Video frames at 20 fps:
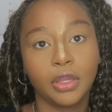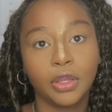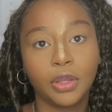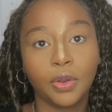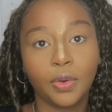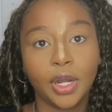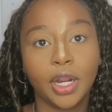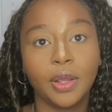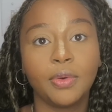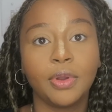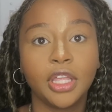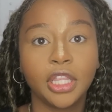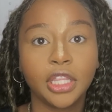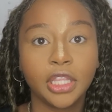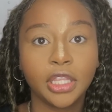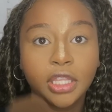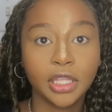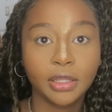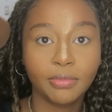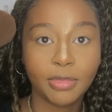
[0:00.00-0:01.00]
going in with
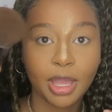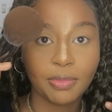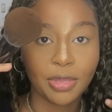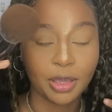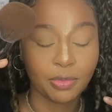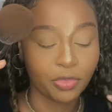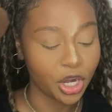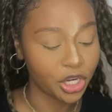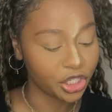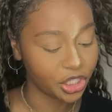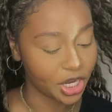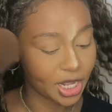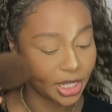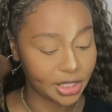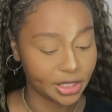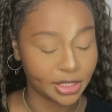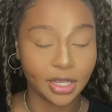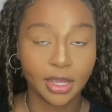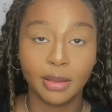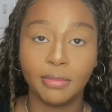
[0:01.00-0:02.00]
my big brush
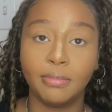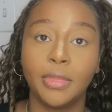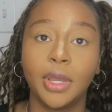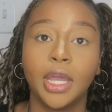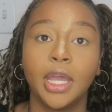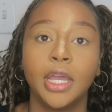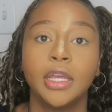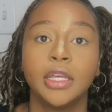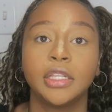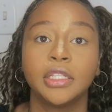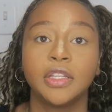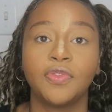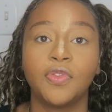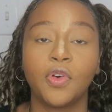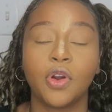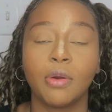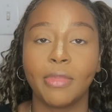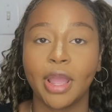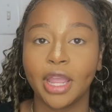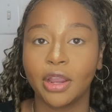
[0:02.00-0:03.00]
and some
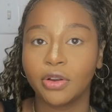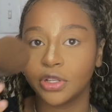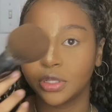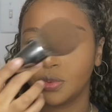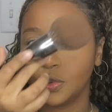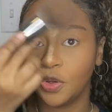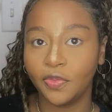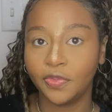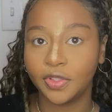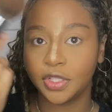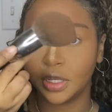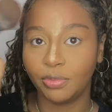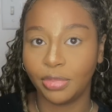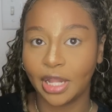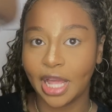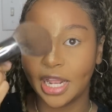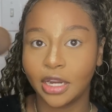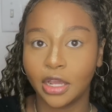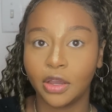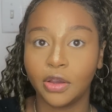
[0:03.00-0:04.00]
Sephora Micro Smooth to
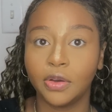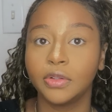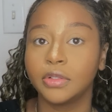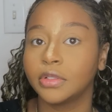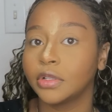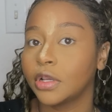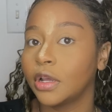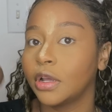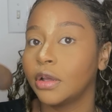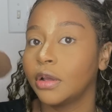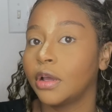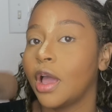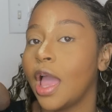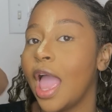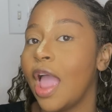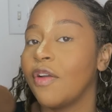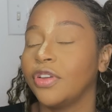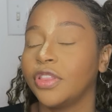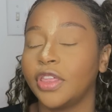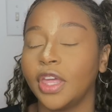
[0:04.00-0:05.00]
blend out
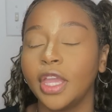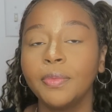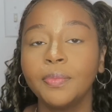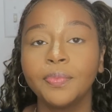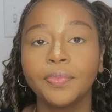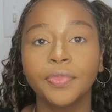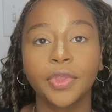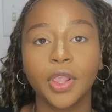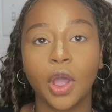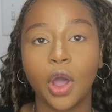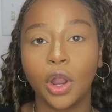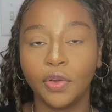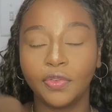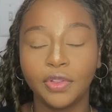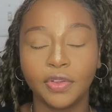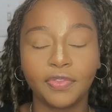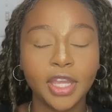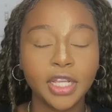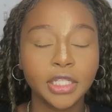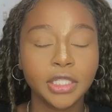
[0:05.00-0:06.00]
everything all
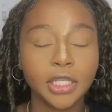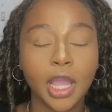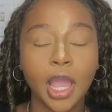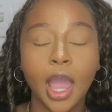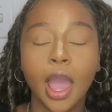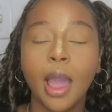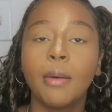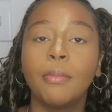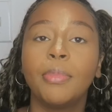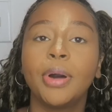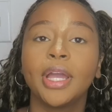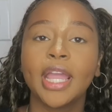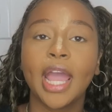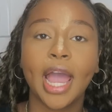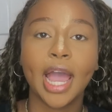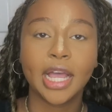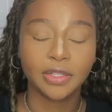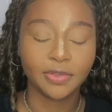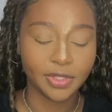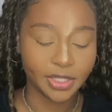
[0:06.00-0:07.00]
over the face. But
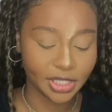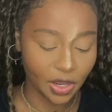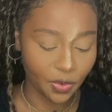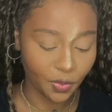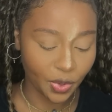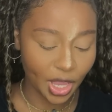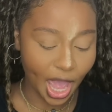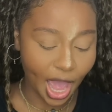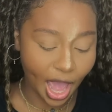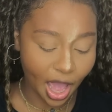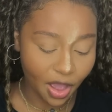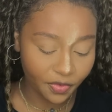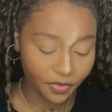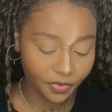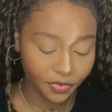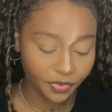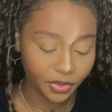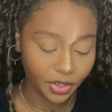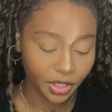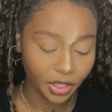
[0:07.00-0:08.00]
yeah, as I was saying, we
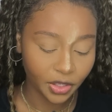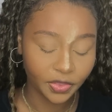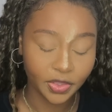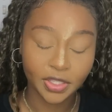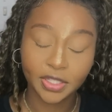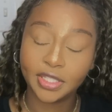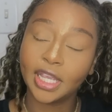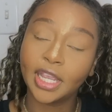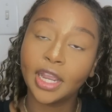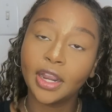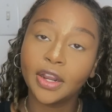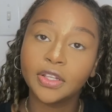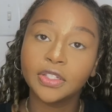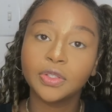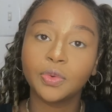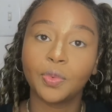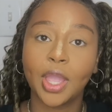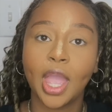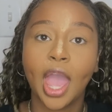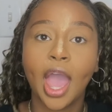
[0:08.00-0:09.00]
have the
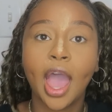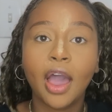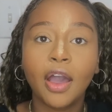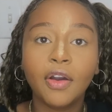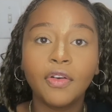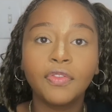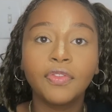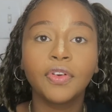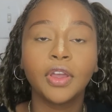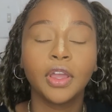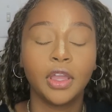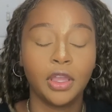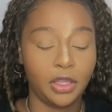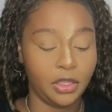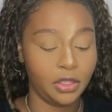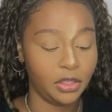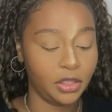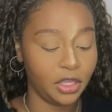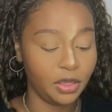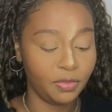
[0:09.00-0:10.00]
singers, we have
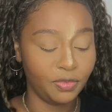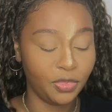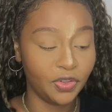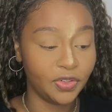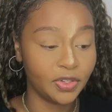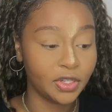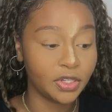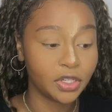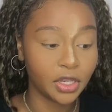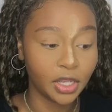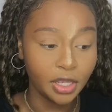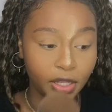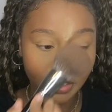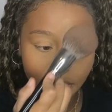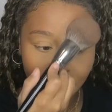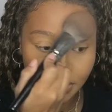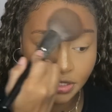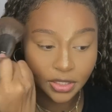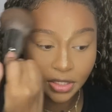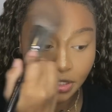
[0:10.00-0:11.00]
the
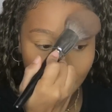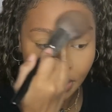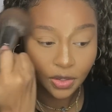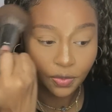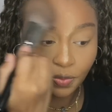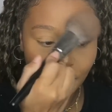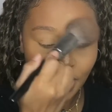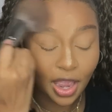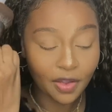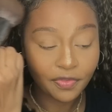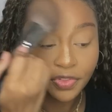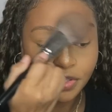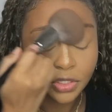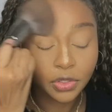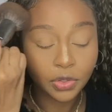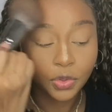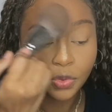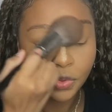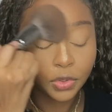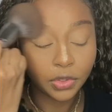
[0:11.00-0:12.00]
musicians, we have the
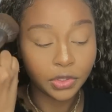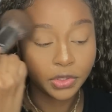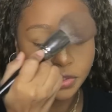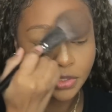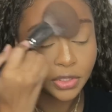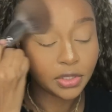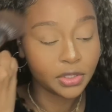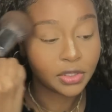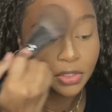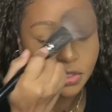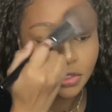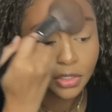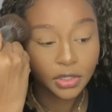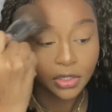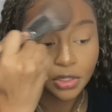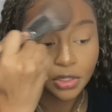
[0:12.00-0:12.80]
tools